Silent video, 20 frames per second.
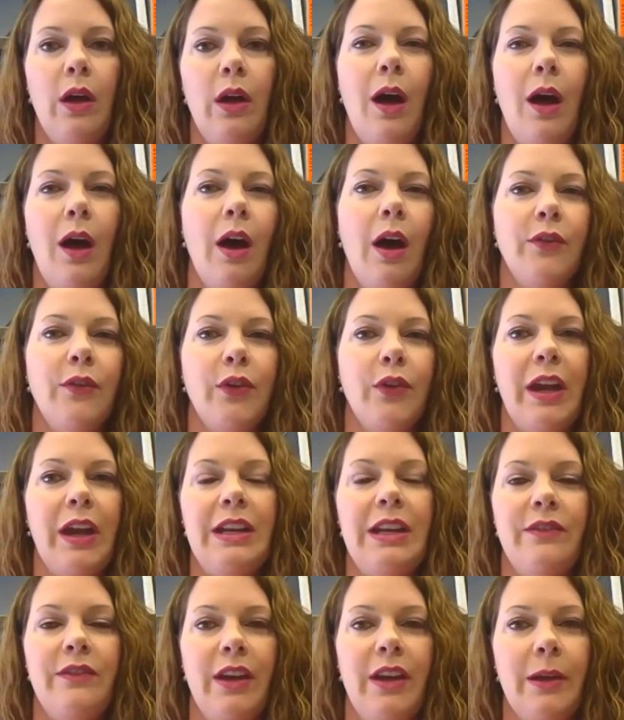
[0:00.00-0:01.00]
offer
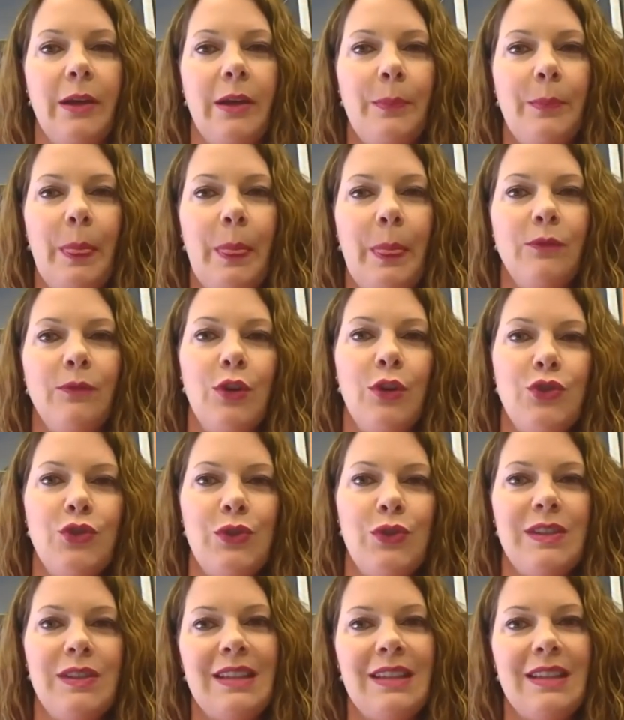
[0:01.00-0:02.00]
kind of a
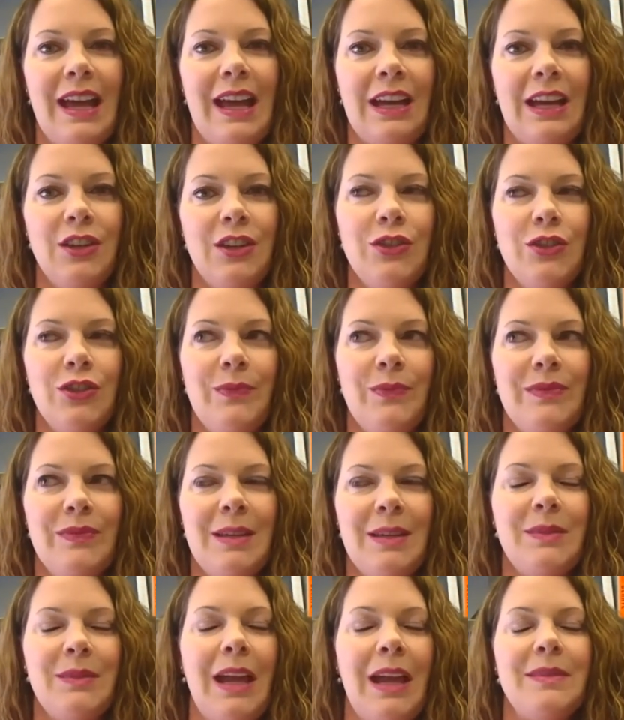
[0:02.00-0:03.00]
virtual /
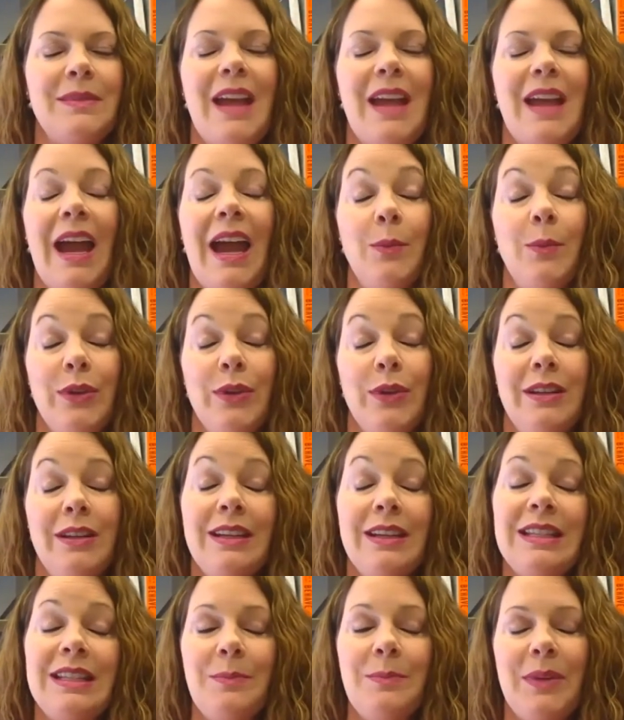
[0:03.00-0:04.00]
sometimes
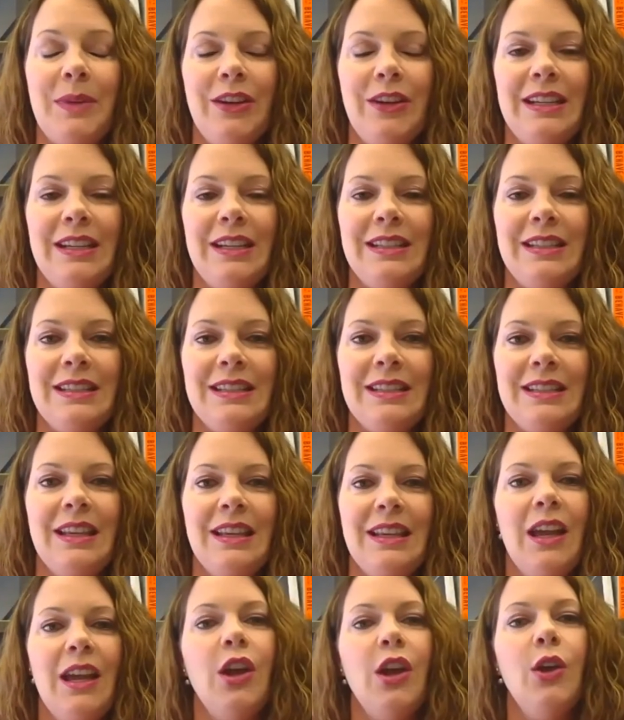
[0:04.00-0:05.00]
hybrid experience.
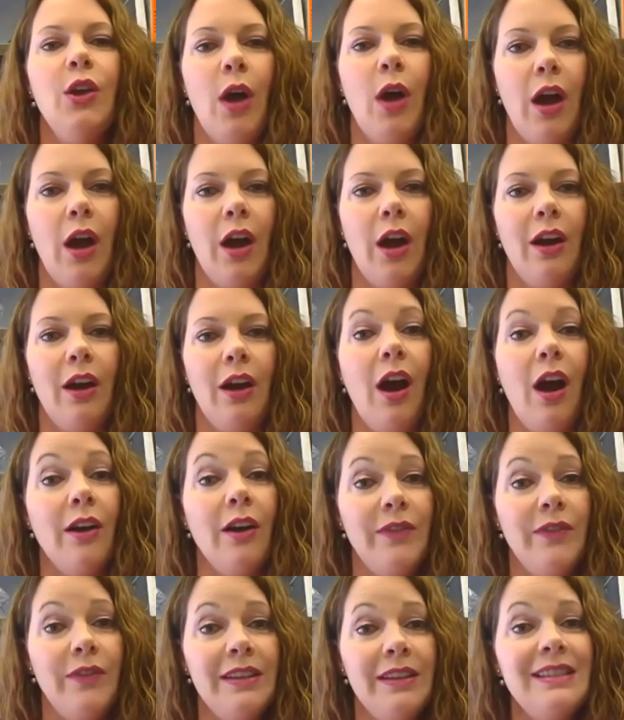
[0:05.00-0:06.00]
Our
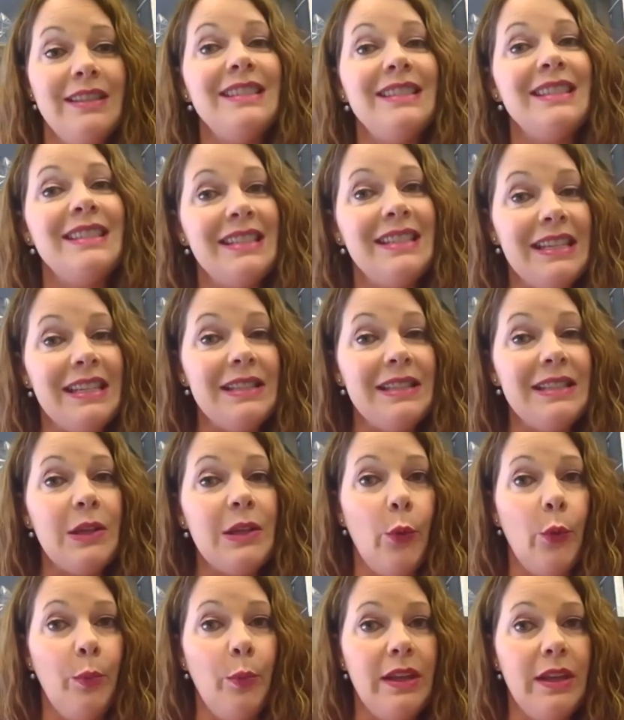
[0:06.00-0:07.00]
office is
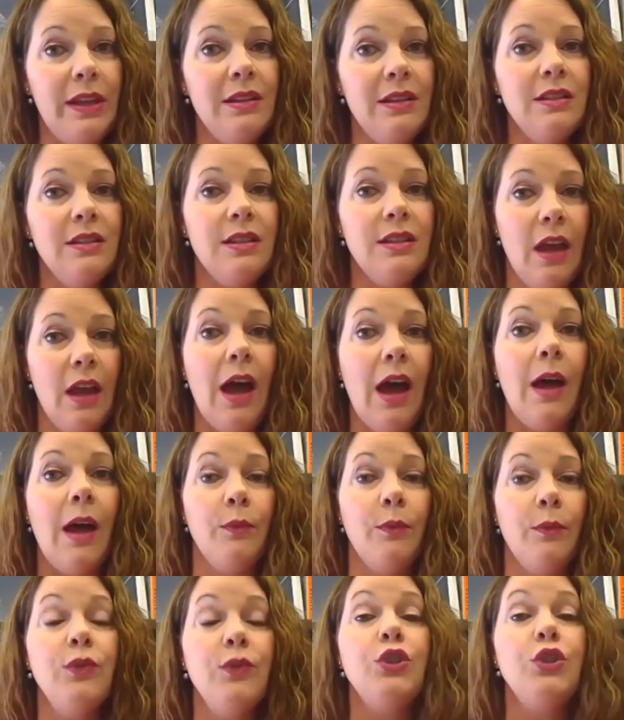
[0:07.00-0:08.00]
open
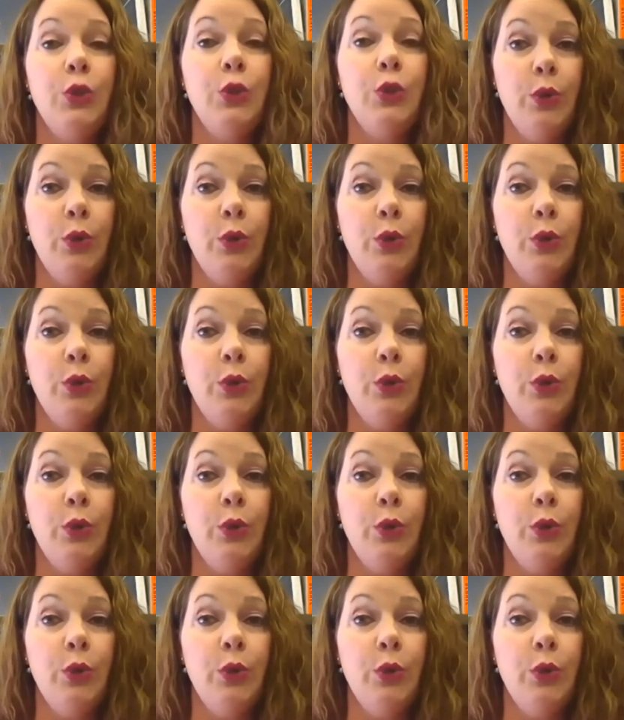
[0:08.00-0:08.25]
to a